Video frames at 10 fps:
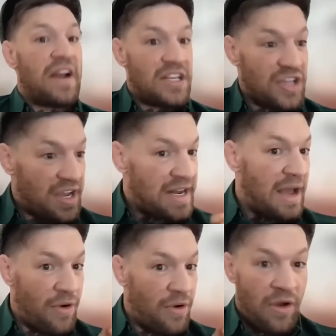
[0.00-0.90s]
Very excited
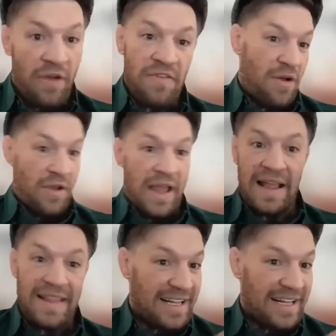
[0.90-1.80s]
now, I
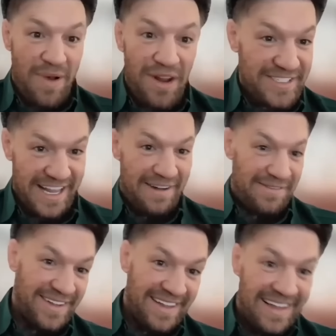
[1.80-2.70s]
can't act the bollocks now.
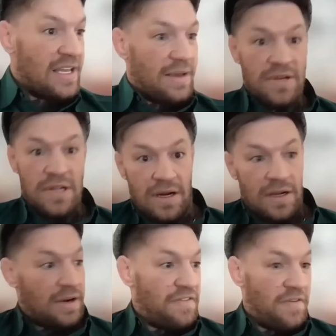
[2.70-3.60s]

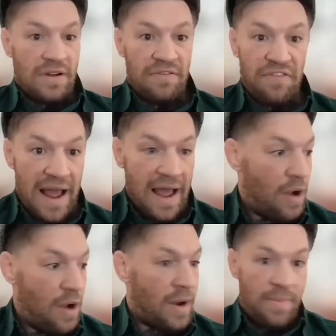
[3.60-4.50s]
You're fucking flat
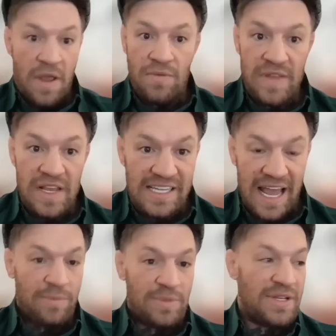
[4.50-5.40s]
out and I'm down these
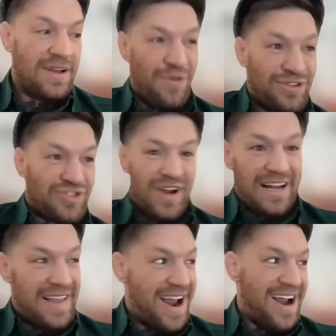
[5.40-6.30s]
camps, but nothing's
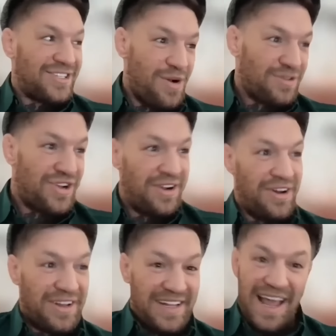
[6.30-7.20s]
really there, so it's
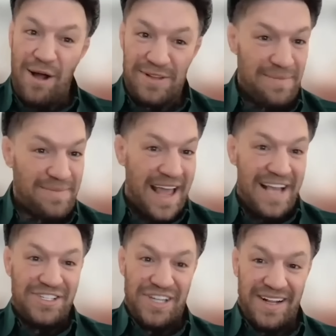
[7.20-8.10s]
of like the old
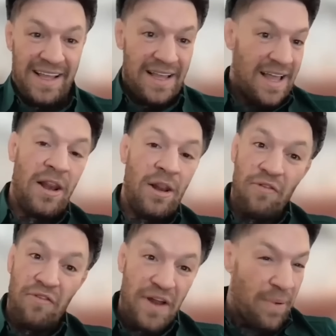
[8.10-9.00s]
temptation. My
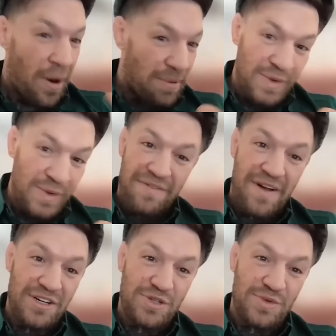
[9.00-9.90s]
lovely proper 12
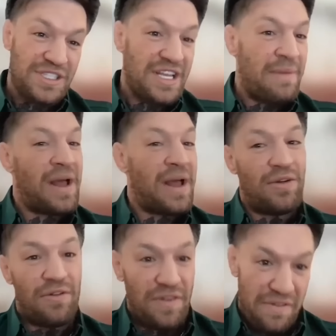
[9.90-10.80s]
Irish whiskey, my
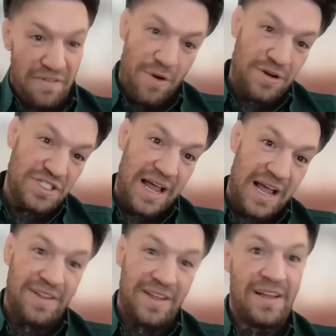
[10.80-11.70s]
lovely Ford
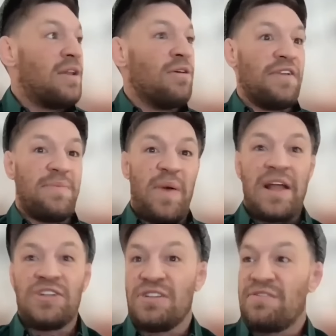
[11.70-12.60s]
Stout, my lovely
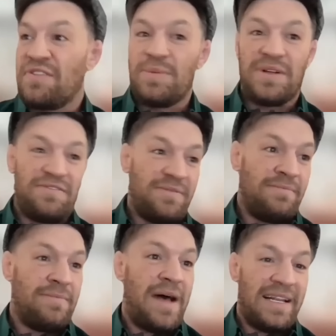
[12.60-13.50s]
penchant for a bit of
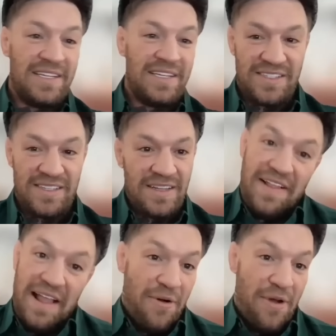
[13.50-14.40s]
madness.
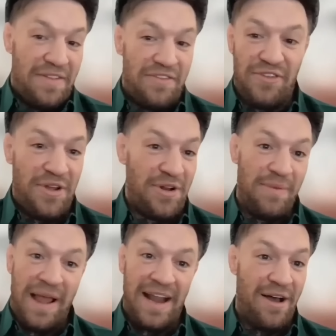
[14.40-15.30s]
Now I had to die,
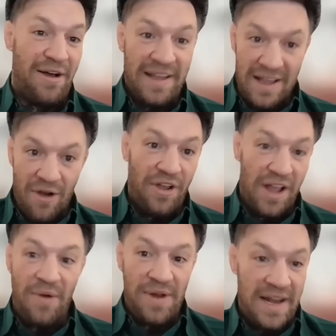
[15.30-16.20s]
no, mate, no.
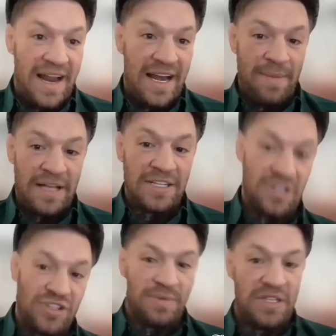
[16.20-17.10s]
I'm going in there and your man's
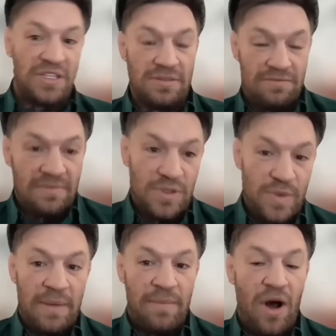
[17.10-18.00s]
going to try and be
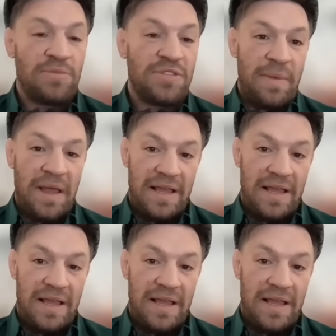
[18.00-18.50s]
swinging bombs at